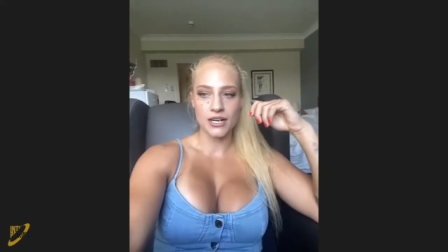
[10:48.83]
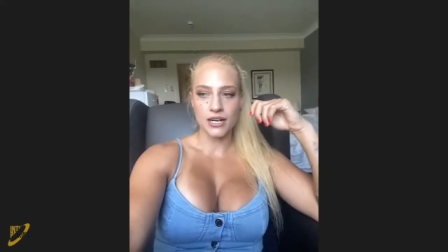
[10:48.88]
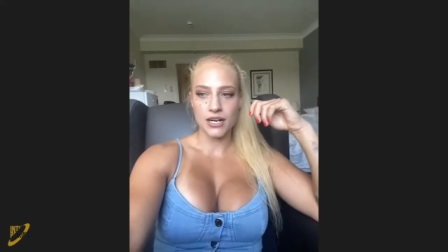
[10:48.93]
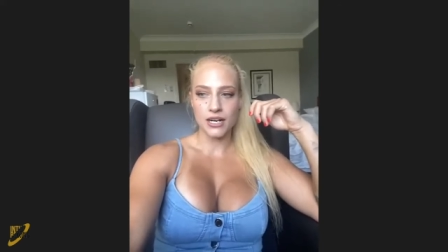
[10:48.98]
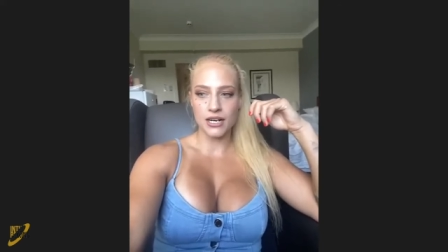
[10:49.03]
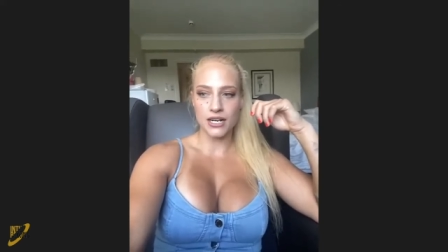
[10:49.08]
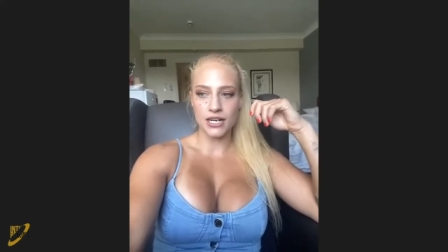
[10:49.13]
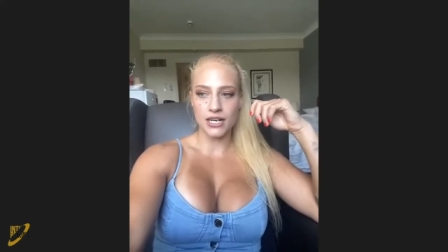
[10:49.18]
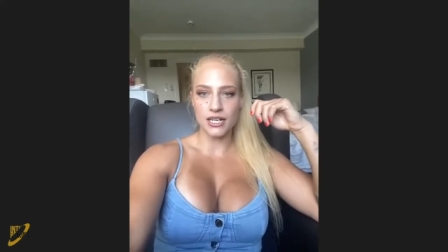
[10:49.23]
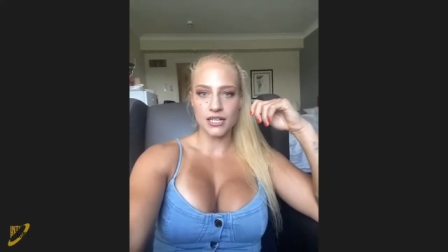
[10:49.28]

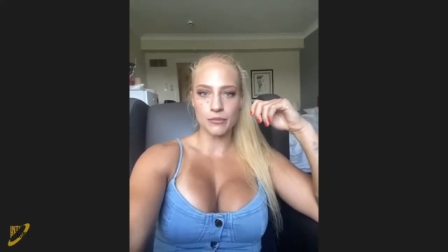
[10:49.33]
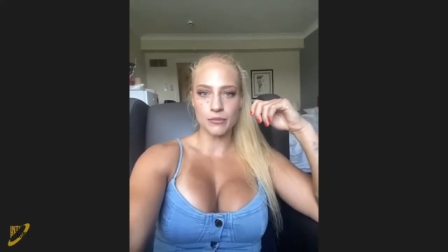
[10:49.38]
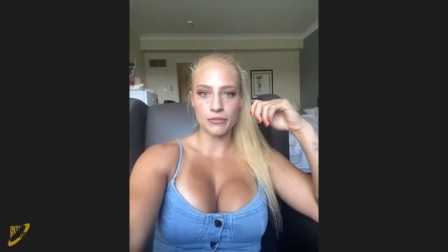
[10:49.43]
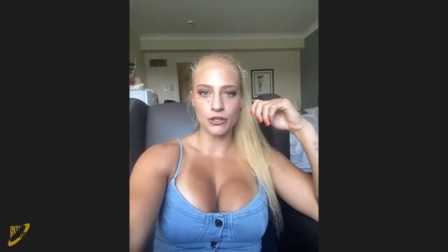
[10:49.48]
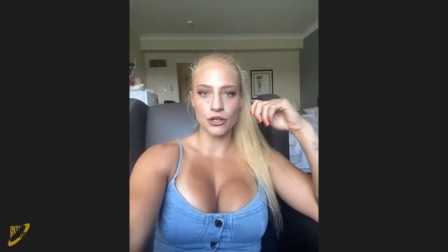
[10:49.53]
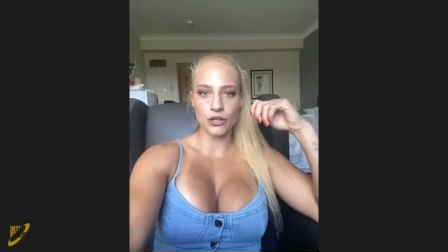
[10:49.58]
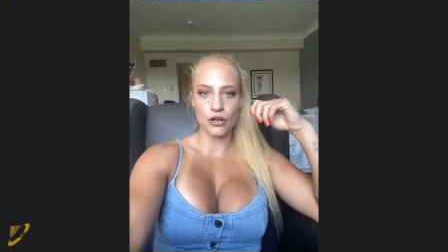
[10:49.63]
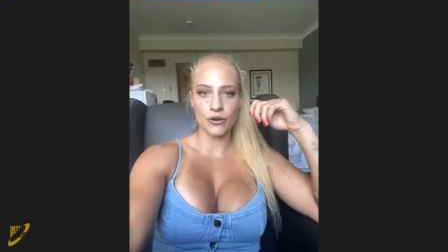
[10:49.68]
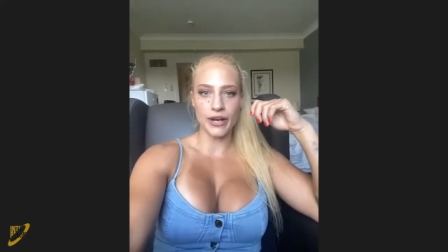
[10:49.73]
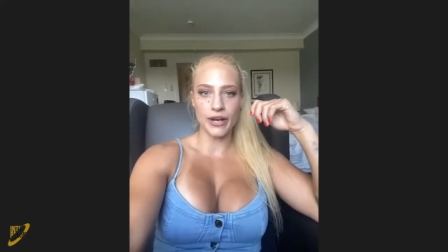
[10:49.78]
You
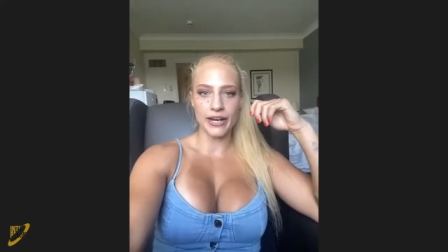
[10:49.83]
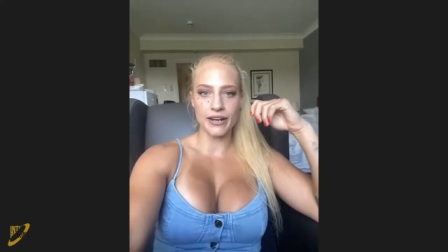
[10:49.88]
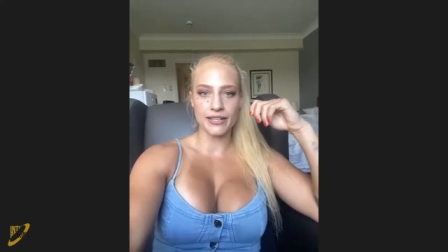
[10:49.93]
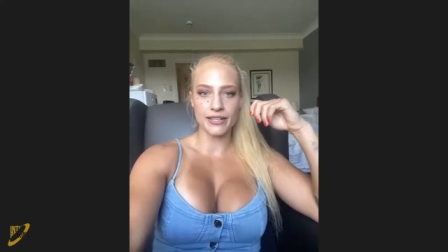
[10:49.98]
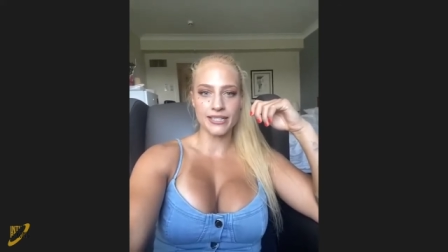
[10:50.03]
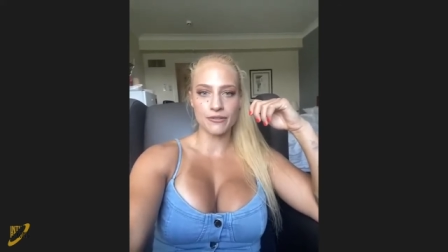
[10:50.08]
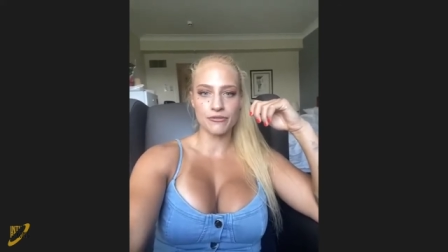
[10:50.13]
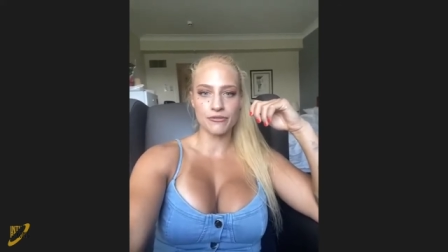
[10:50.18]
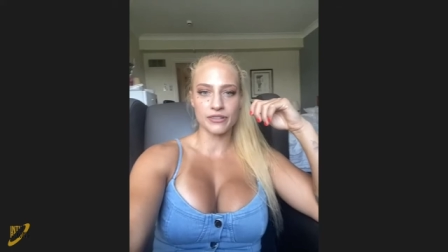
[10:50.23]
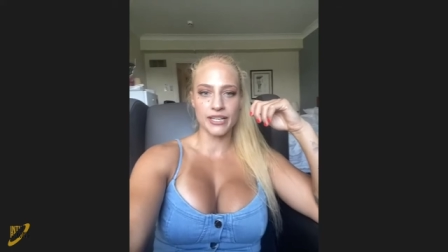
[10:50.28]
know, and I
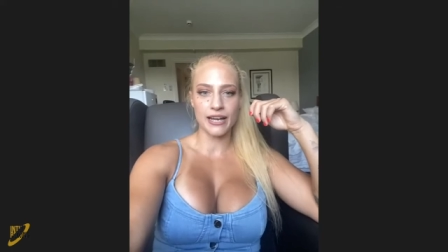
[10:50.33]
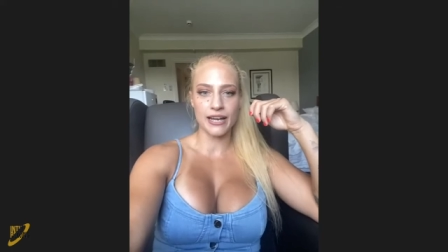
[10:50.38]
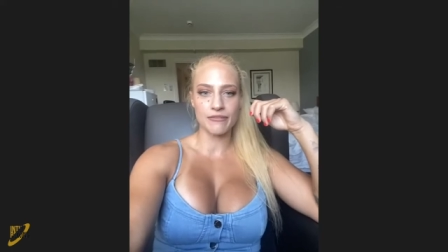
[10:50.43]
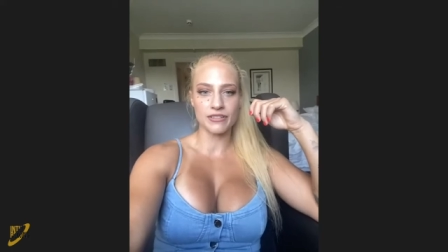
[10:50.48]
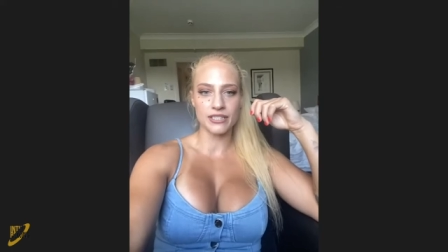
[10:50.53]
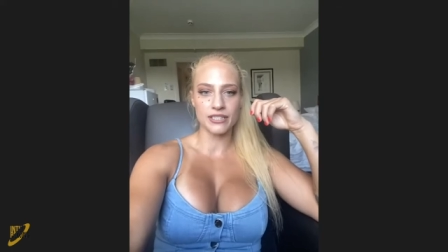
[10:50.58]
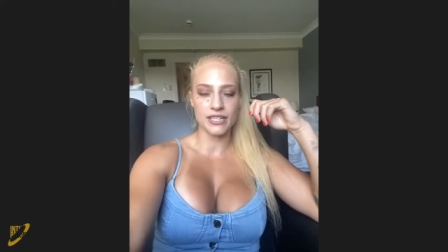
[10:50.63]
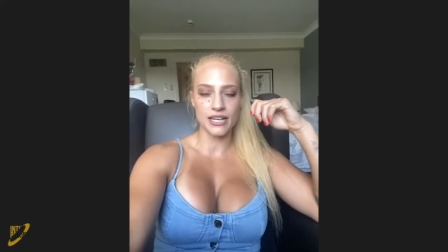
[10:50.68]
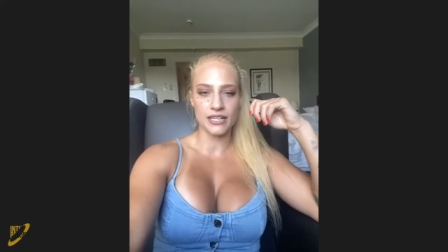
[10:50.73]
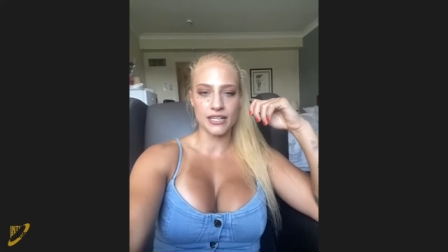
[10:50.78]
definitely
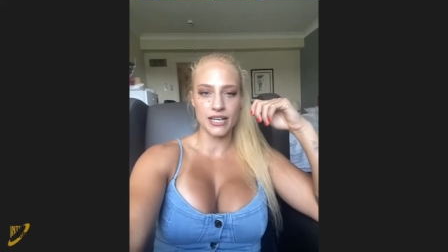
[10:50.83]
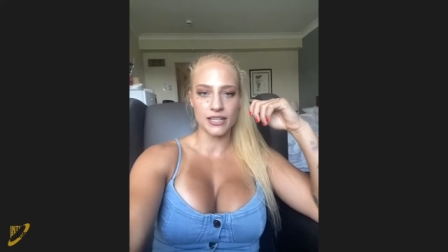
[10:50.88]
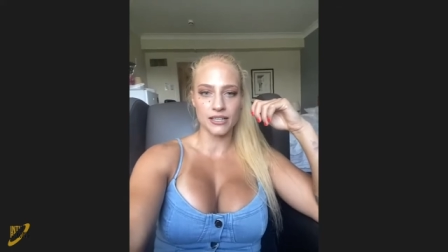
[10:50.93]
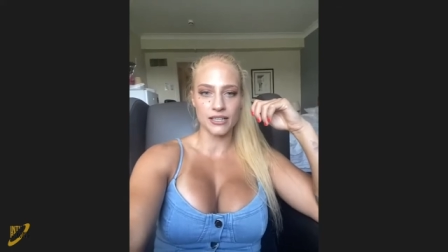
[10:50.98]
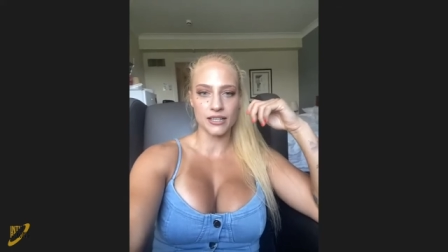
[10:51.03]
haven't done that the